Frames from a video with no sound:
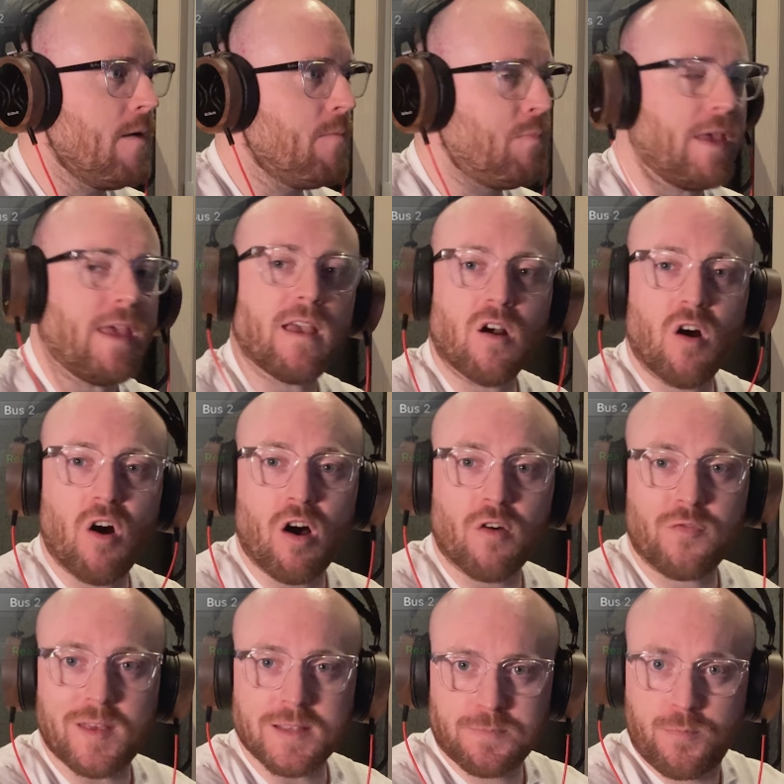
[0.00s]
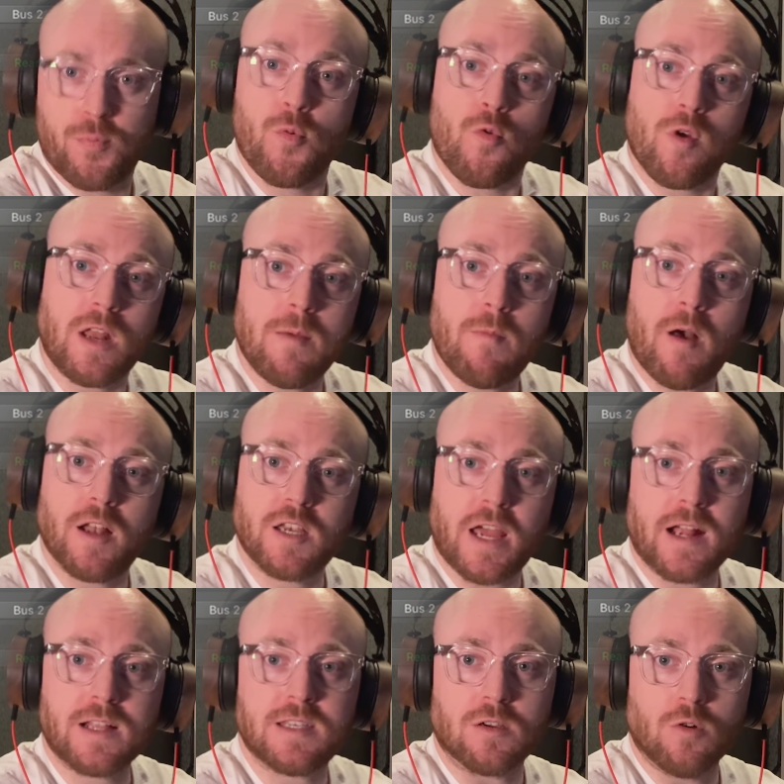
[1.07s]
being off. It's pretty much
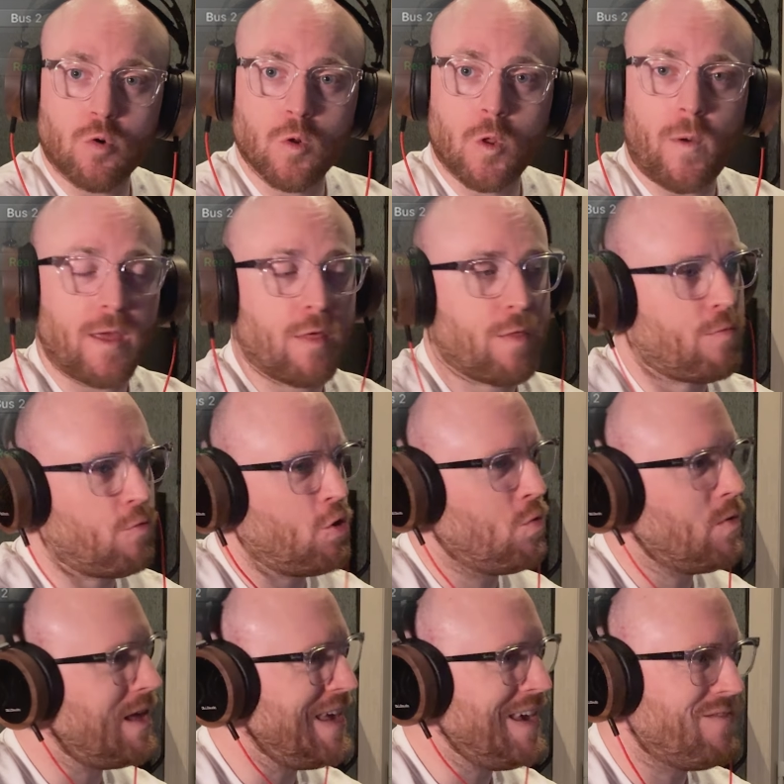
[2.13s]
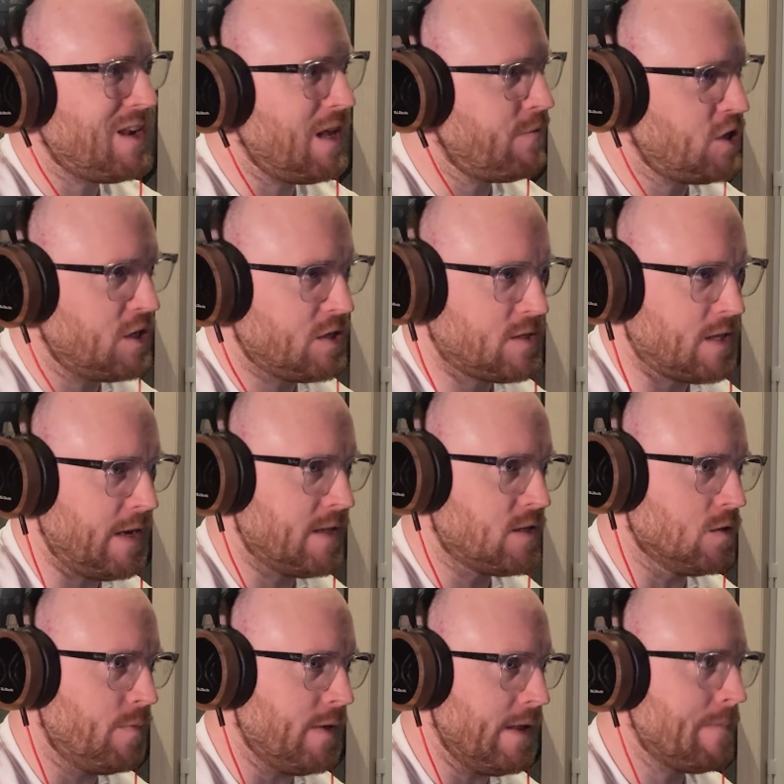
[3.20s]
acting all the way through, even if just a
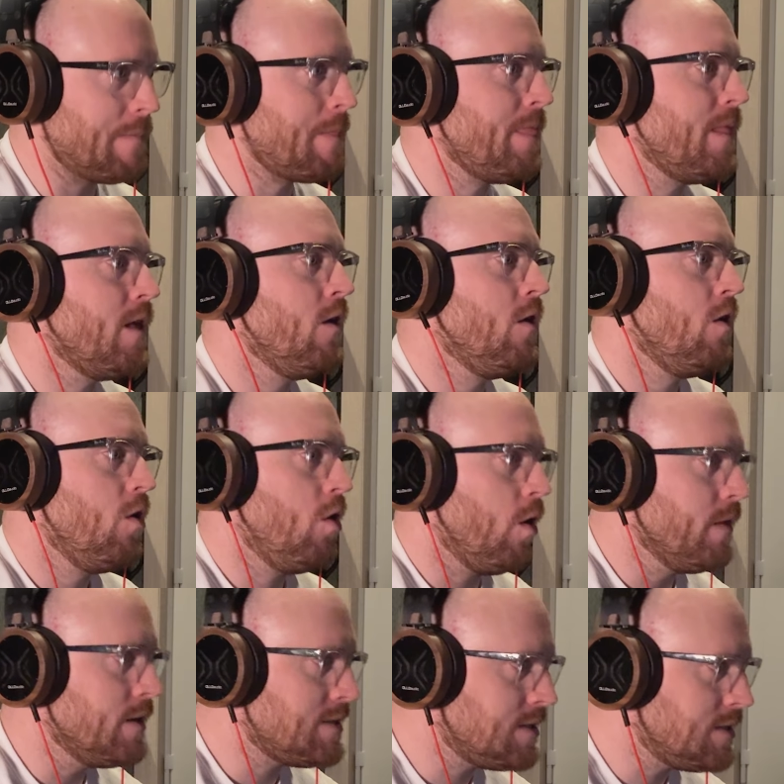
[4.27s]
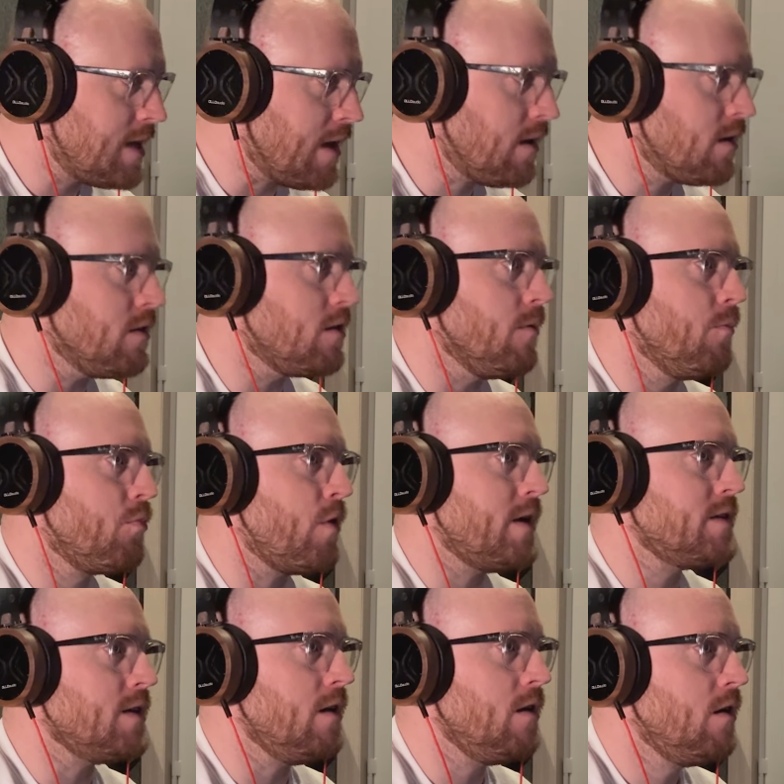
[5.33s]
little bit. On the second
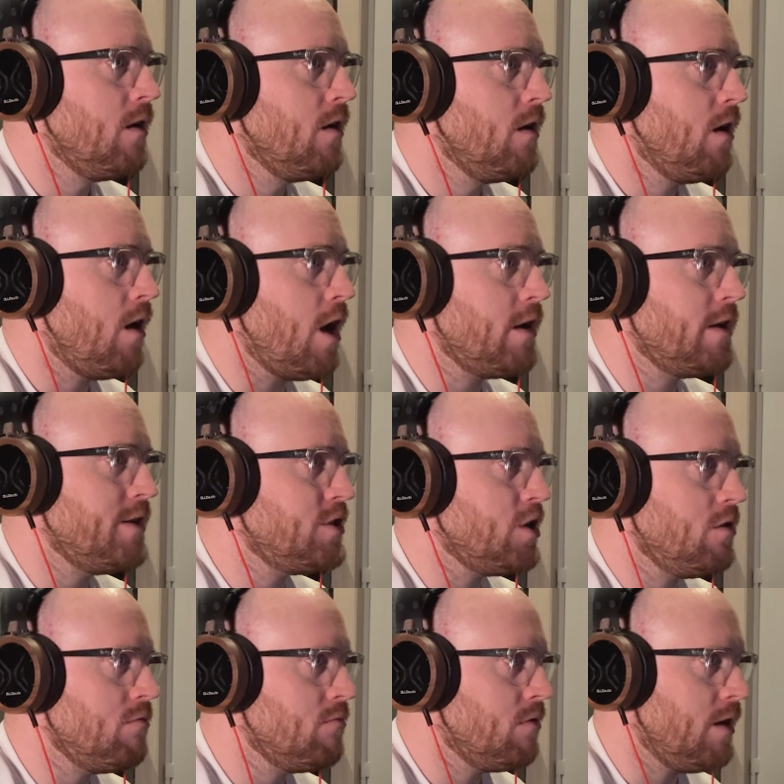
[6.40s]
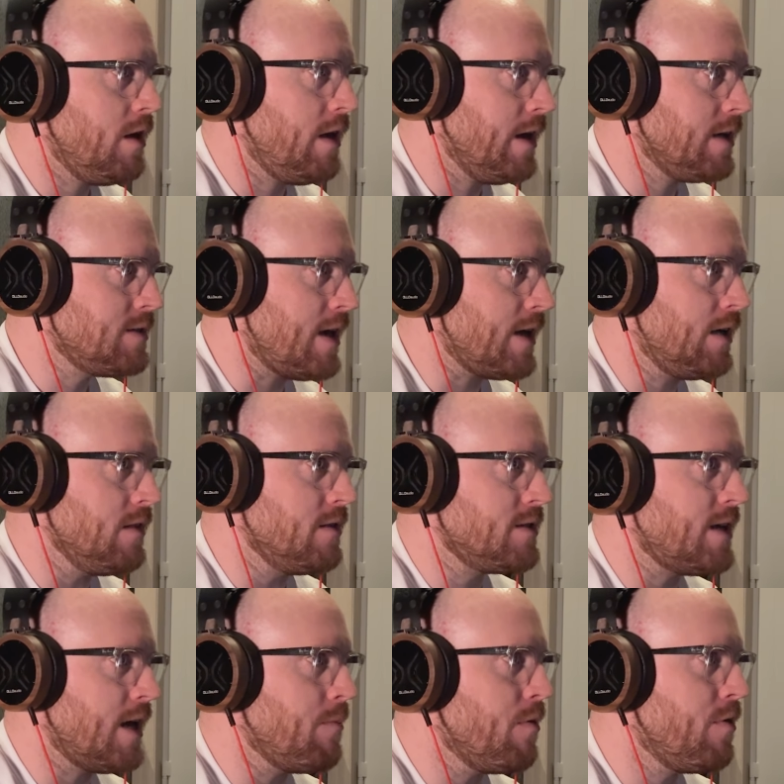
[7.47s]
compressor, I'm going to do exactly the
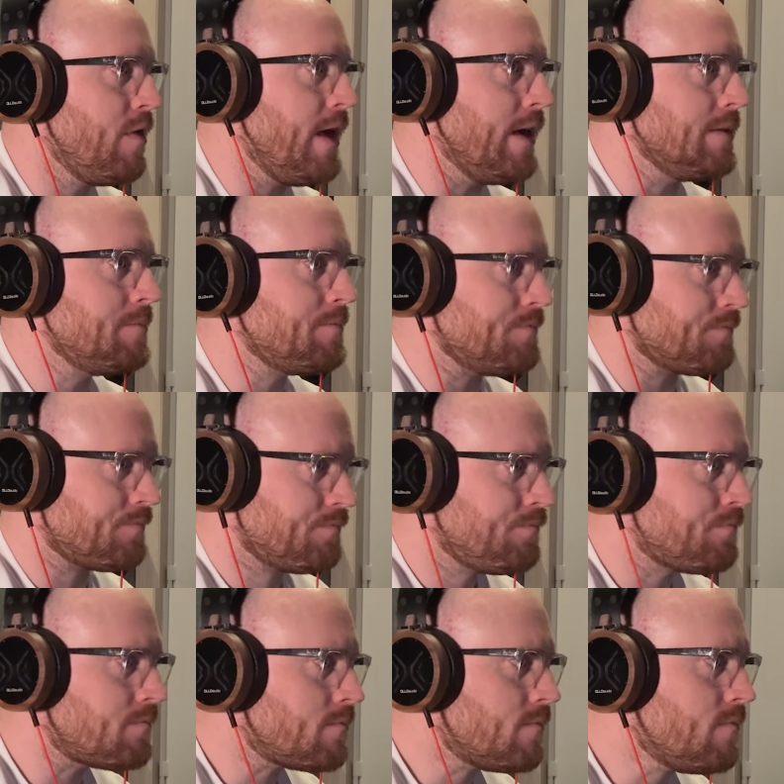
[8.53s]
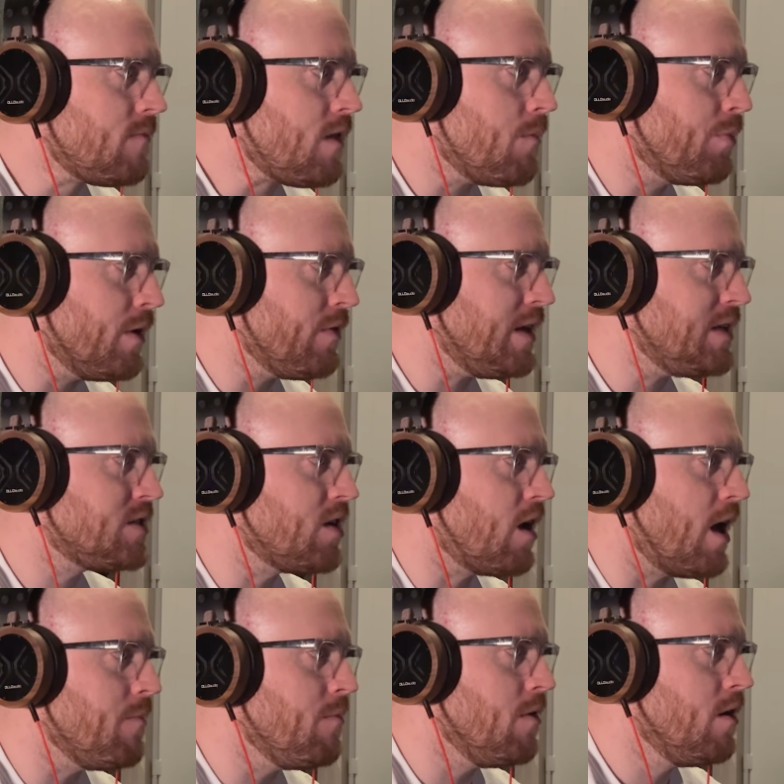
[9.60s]
same thing, but this
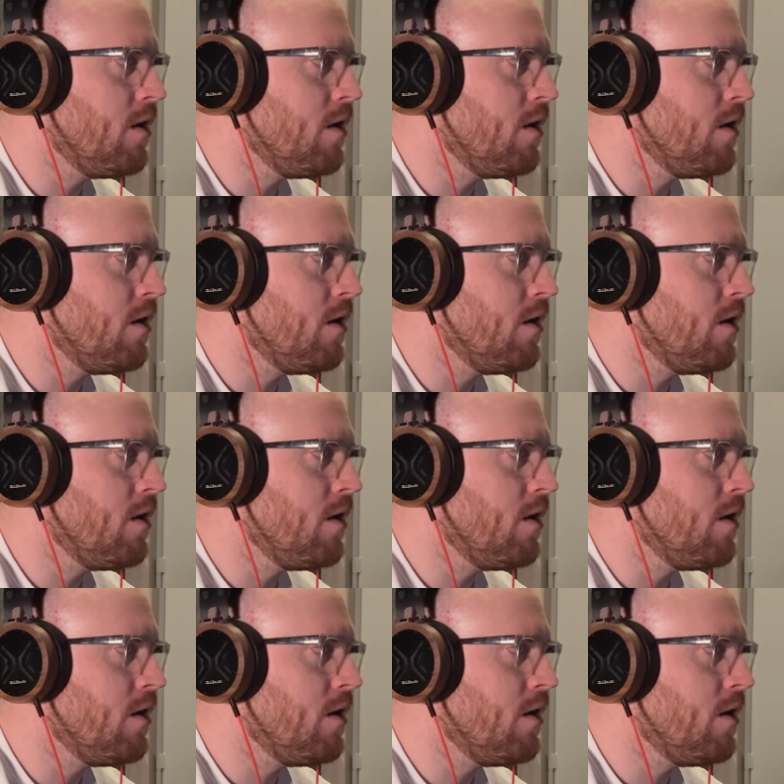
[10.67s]
time,